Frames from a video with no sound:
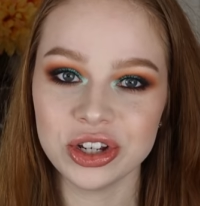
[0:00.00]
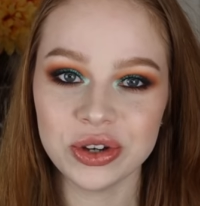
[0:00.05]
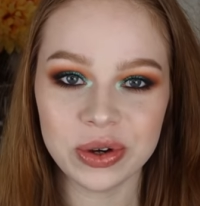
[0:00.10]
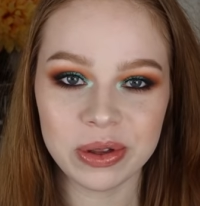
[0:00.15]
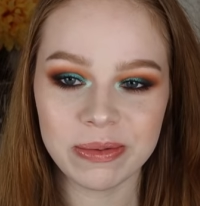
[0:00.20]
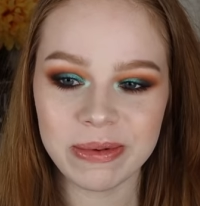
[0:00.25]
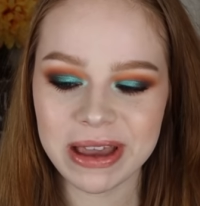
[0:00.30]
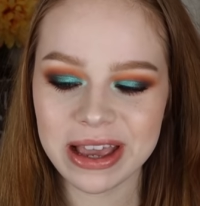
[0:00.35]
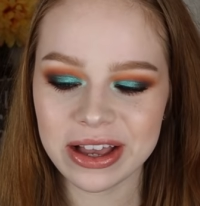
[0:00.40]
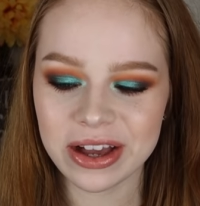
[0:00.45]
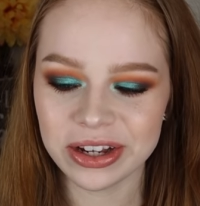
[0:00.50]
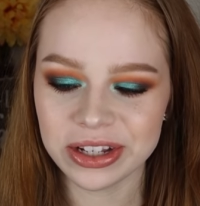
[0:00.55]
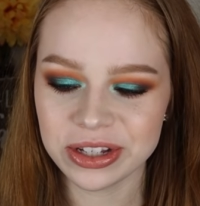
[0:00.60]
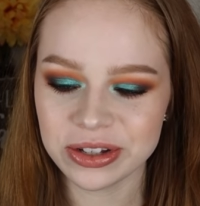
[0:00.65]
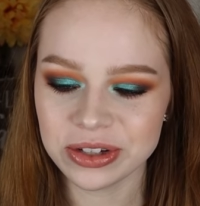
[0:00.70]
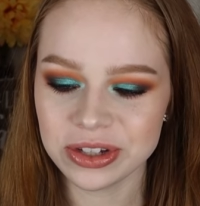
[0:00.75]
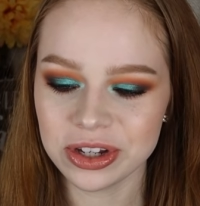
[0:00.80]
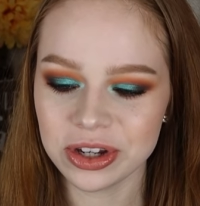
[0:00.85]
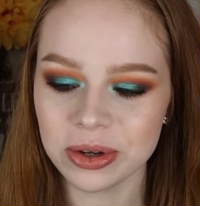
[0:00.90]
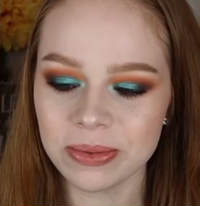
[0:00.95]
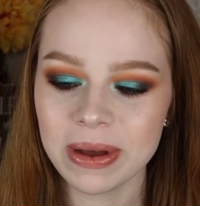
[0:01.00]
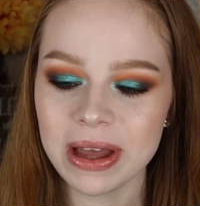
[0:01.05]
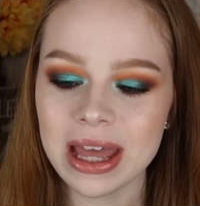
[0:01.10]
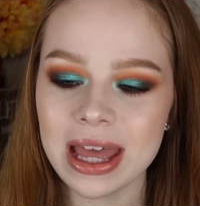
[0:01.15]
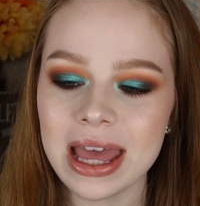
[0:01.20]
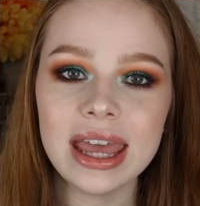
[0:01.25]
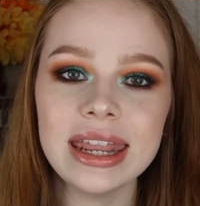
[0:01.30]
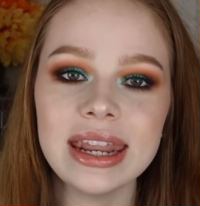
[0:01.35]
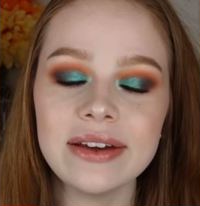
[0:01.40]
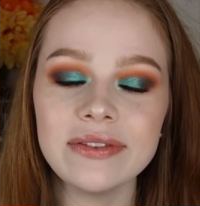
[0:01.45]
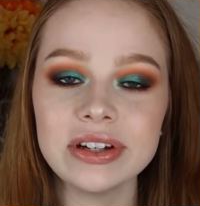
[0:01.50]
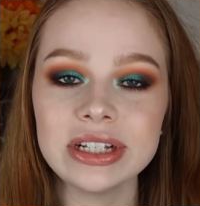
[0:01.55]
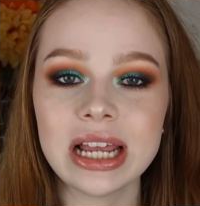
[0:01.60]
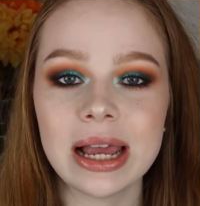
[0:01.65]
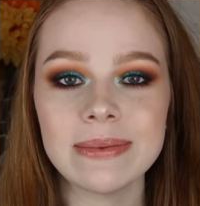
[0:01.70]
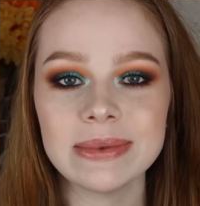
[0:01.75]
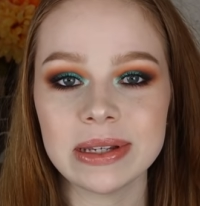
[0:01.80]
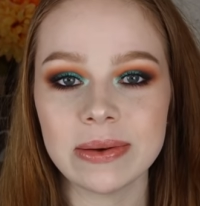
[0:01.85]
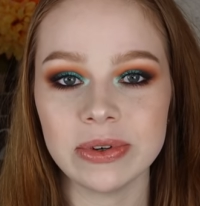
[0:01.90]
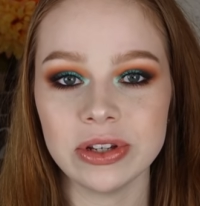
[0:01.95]
do with being on YouTube. And every
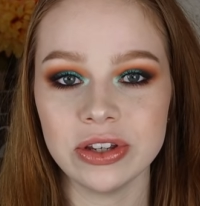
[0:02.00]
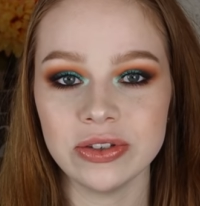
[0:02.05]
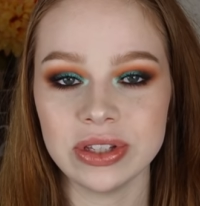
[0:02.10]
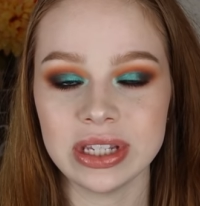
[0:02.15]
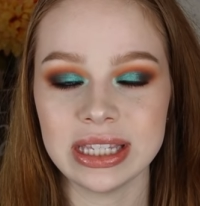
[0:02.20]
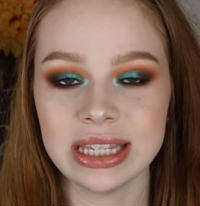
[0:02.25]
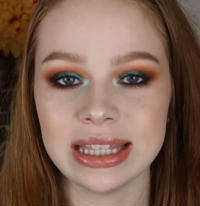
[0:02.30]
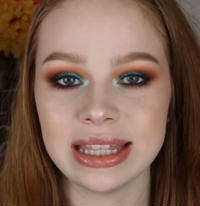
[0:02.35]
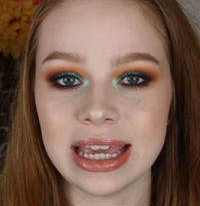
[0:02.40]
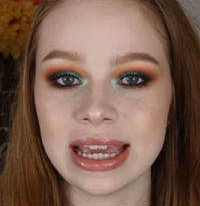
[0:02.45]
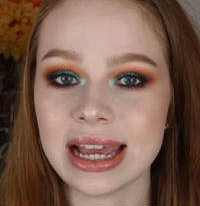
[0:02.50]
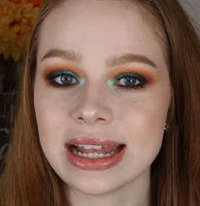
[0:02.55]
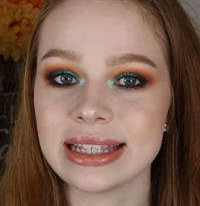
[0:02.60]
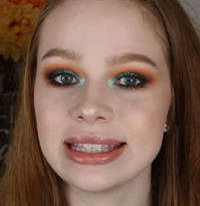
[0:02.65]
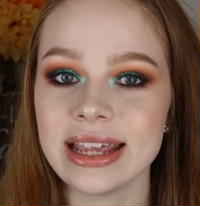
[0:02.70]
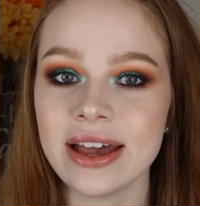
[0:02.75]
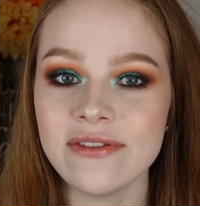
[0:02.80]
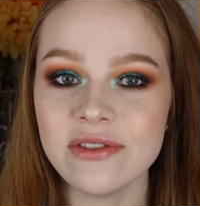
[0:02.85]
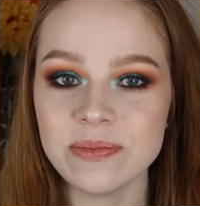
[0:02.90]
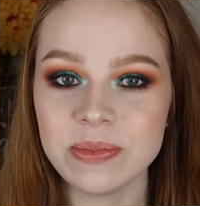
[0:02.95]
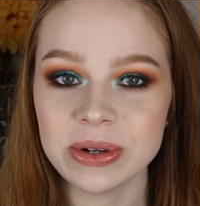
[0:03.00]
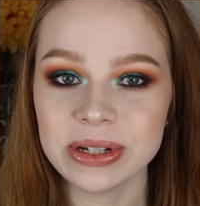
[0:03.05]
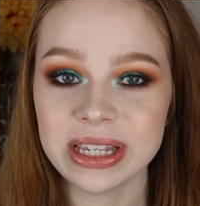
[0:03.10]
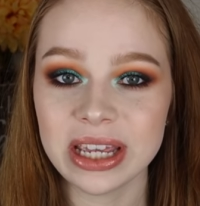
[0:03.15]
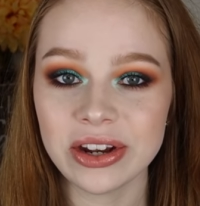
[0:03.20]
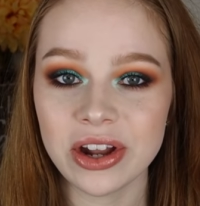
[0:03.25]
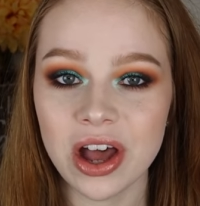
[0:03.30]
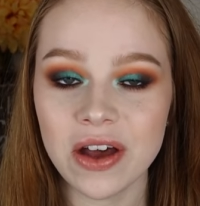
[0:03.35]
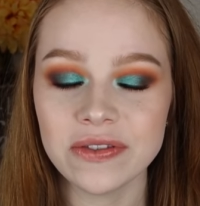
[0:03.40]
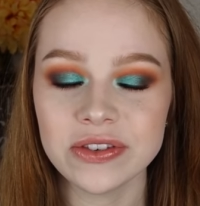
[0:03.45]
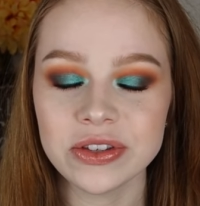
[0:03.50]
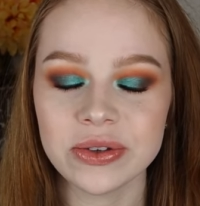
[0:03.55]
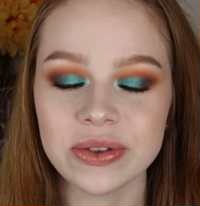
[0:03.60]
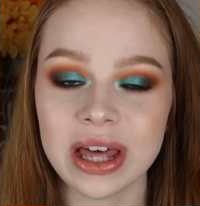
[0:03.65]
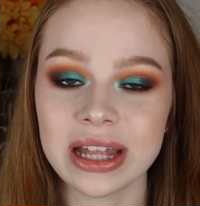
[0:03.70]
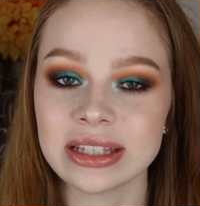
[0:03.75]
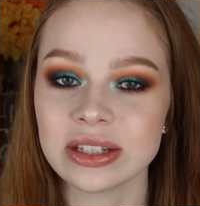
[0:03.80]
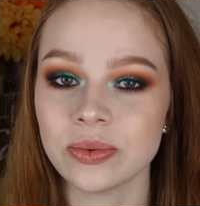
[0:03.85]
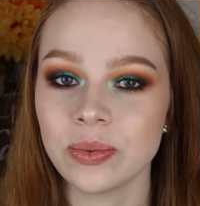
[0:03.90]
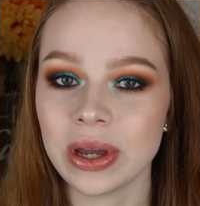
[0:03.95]
time someone uses it, they get 7% off. So
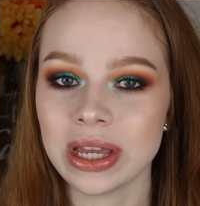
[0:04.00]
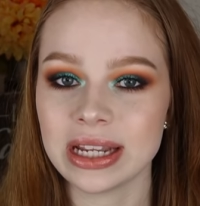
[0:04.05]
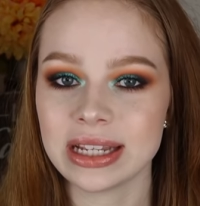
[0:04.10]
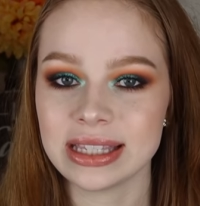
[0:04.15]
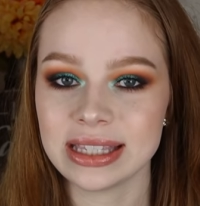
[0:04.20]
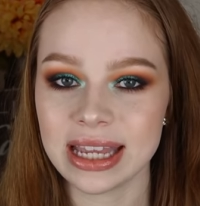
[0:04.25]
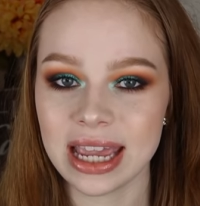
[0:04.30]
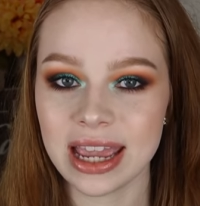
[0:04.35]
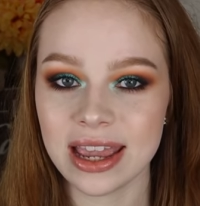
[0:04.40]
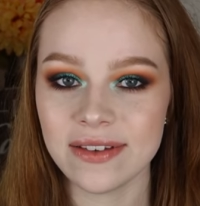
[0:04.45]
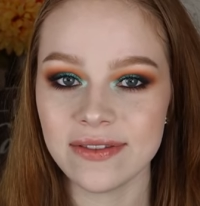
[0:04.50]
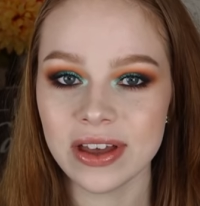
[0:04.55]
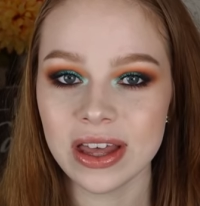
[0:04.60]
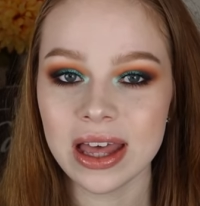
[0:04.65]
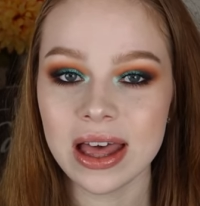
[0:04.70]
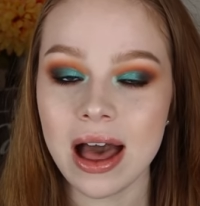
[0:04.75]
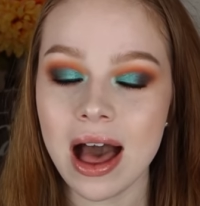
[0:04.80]
that's a way to save.